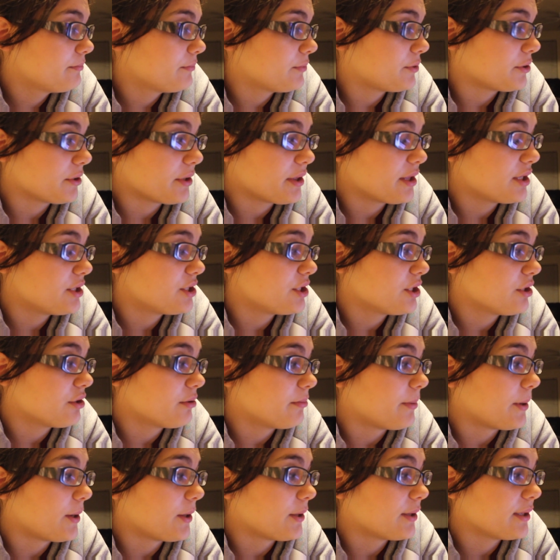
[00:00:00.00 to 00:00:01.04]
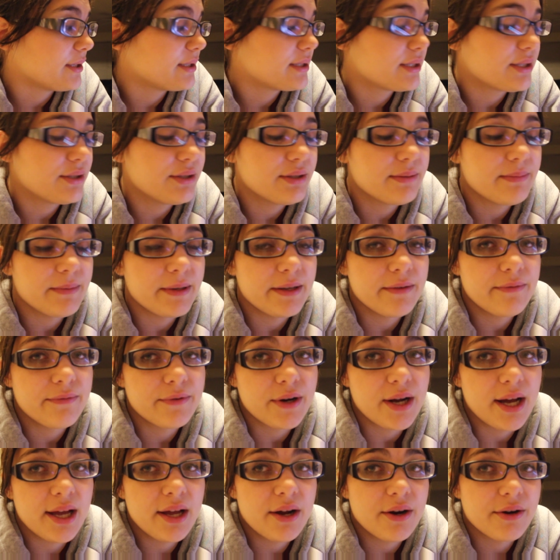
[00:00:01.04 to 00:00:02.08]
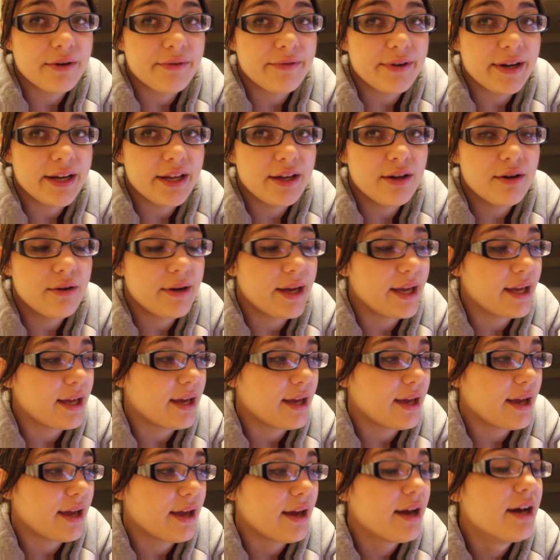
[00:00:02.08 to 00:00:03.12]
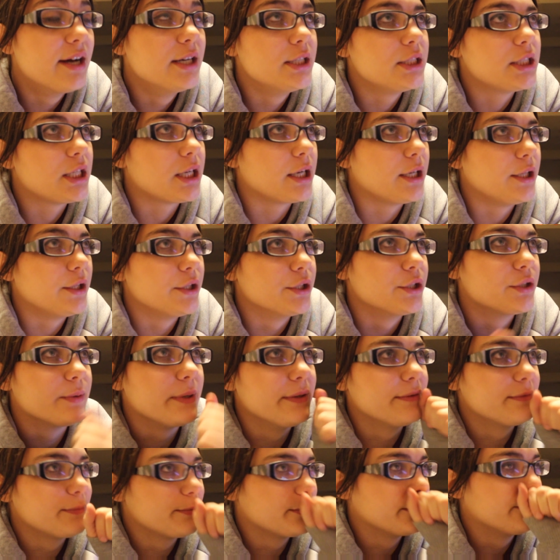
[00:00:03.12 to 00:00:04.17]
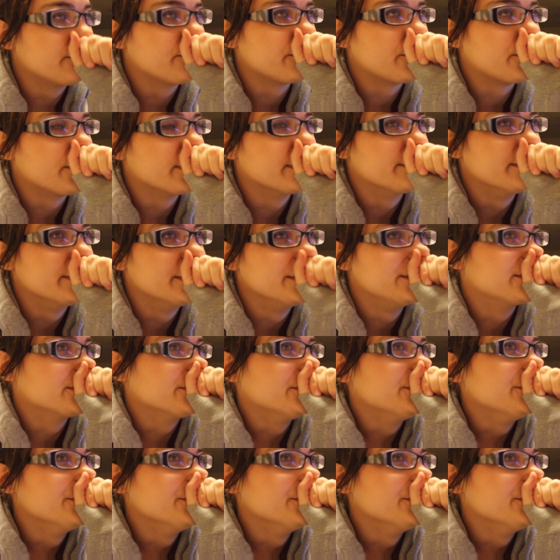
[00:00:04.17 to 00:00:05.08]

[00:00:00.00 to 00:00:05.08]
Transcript: or the jingle ball, excuse me, for iHeartRadio, aka Taylor Swift's performance.